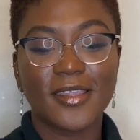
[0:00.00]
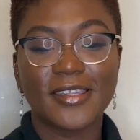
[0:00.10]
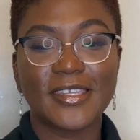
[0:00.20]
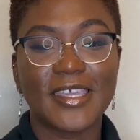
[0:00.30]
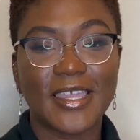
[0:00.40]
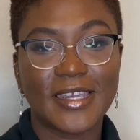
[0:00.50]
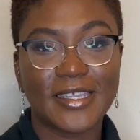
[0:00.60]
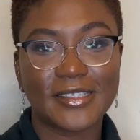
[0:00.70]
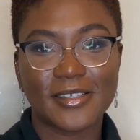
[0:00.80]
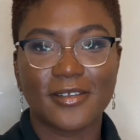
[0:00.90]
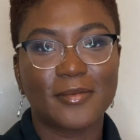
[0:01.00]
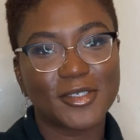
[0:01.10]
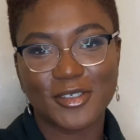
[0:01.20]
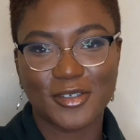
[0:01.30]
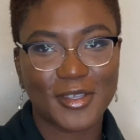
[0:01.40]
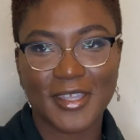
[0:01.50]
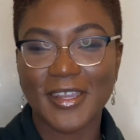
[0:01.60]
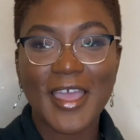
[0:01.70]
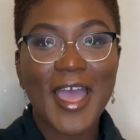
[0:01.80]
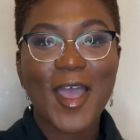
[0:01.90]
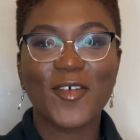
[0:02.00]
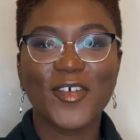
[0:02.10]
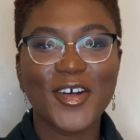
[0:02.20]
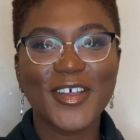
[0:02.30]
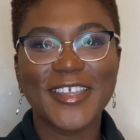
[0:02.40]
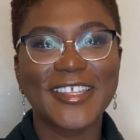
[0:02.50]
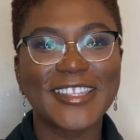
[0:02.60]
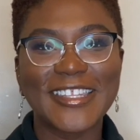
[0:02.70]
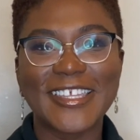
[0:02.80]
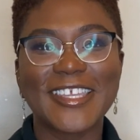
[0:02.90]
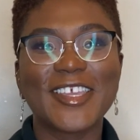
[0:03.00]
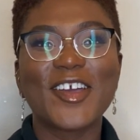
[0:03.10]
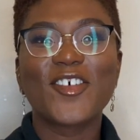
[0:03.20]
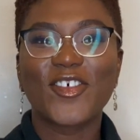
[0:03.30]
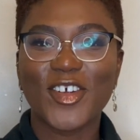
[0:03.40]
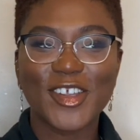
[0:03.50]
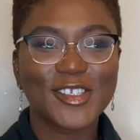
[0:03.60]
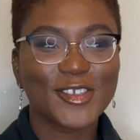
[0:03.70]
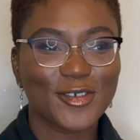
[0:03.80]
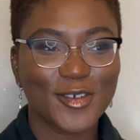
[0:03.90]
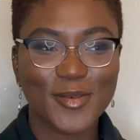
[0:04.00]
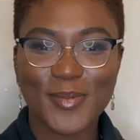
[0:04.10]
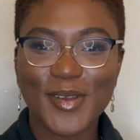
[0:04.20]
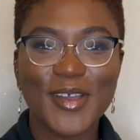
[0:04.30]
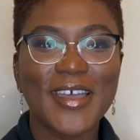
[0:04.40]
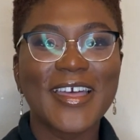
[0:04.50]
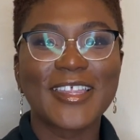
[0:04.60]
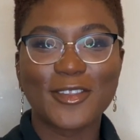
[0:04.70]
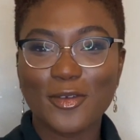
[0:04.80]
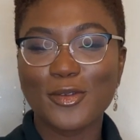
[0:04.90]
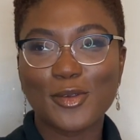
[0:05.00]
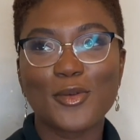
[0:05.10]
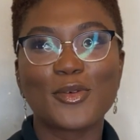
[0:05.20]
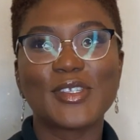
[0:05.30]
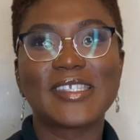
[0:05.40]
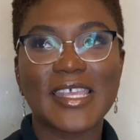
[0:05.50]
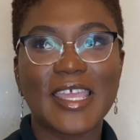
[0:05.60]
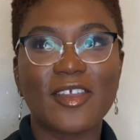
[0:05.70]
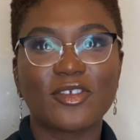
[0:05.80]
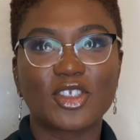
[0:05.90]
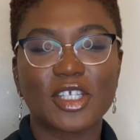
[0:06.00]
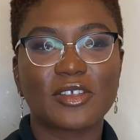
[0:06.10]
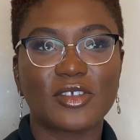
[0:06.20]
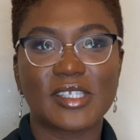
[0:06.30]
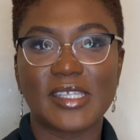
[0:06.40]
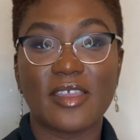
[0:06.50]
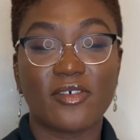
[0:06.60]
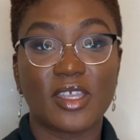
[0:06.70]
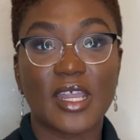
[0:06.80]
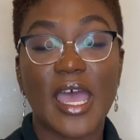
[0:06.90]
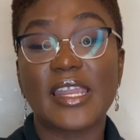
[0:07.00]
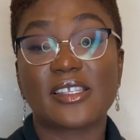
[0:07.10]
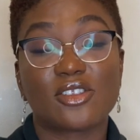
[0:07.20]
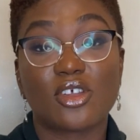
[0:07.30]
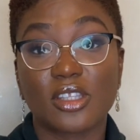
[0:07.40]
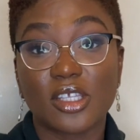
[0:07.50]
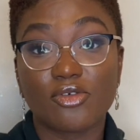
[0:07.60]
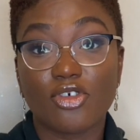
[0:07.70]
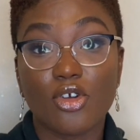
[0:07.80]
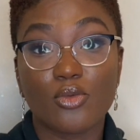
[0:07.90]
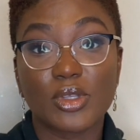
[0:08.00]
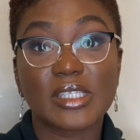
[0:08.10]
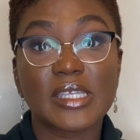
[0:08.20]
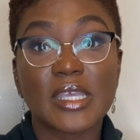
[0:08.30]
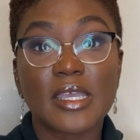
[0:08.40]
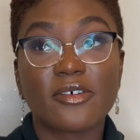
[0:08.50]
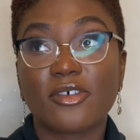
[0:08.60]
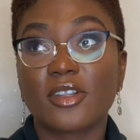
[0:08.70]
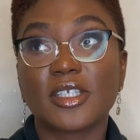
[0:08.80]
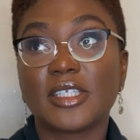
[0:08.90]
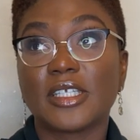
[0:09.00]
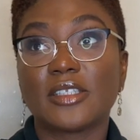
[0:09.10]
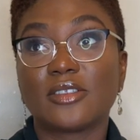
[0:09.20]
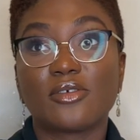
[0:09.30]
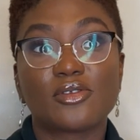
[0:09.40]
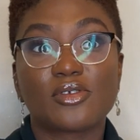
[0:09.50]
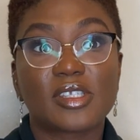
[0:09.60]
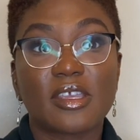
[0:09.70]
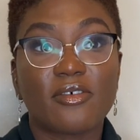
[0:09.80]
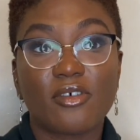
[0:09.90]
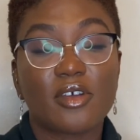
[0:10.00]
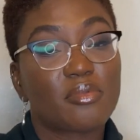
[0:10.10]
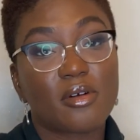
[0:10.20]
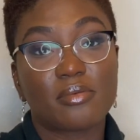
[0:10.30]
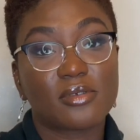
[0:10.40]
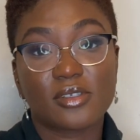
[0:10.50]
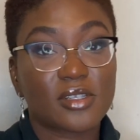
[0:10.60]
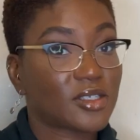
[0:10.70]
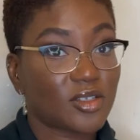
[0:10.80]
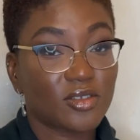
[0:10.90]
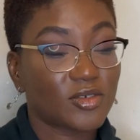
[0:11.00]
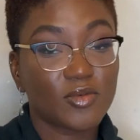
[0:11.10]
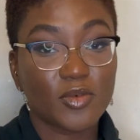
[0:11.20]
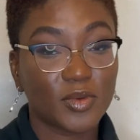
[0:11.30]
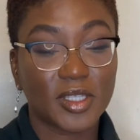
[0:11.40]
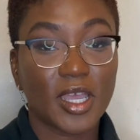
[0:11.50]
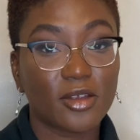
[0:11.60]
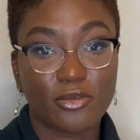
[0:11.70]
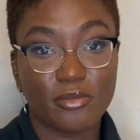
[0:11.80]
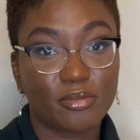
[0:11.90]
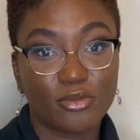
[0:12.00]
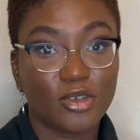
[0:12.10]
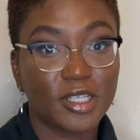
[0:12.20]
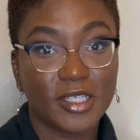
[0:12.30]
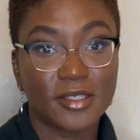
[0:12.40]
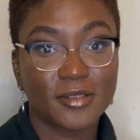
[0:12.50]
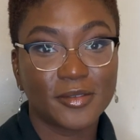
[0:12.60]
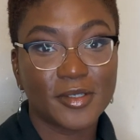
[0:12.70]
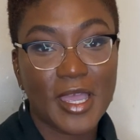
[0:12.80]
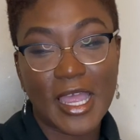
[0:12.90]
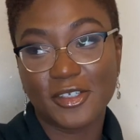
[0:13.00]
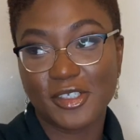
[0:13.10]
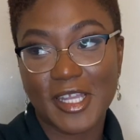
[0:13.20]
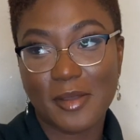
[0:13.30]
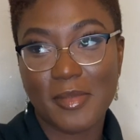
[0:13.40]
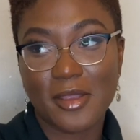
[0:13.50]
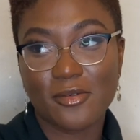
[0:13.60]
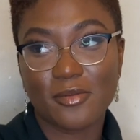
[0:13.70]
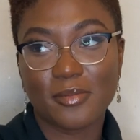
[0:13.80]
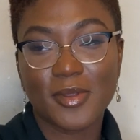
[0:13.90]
the elite. I'm just joking. I fall in the first group, those who save just for saving. And there's nothing wrong with falling in those who save for a purpose. There's nothing wrong with that group, really. I just like my group.